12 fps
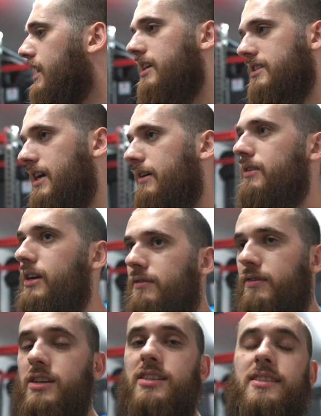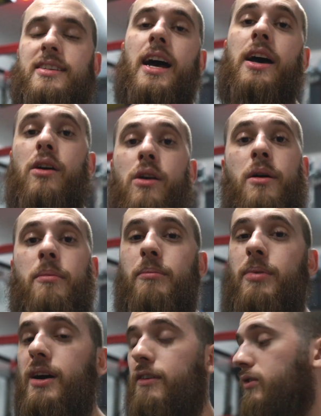It's not very versatile,
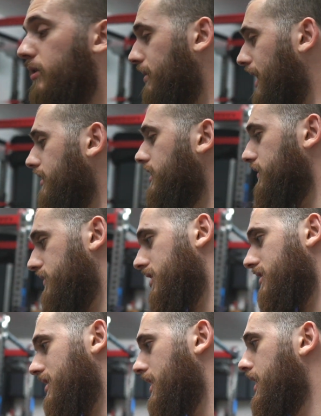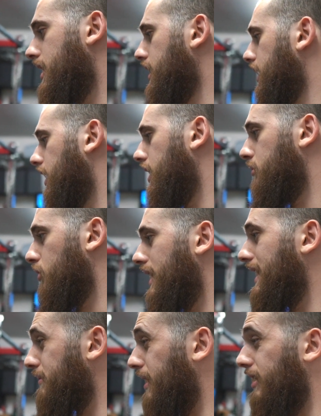but for powerlifters or
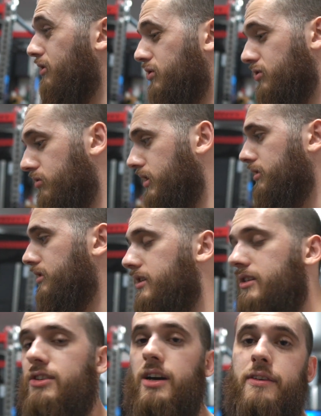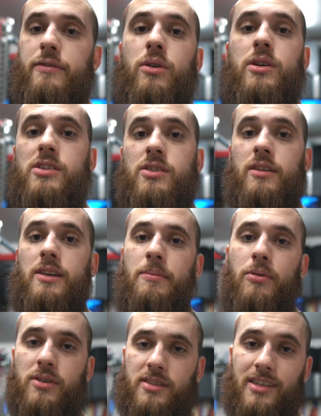anybody who's really trying to focus on their
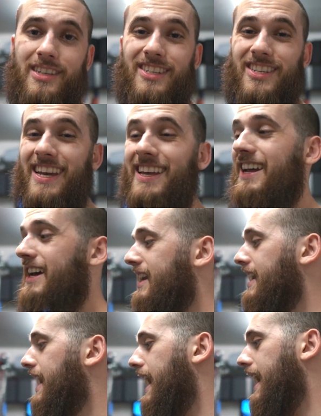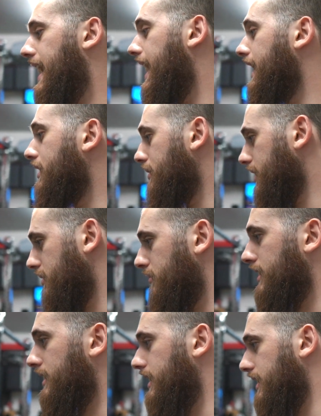posterior chain, I highly
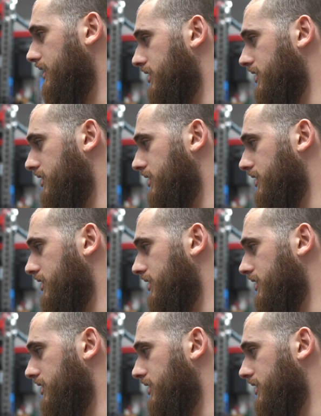recommend getting a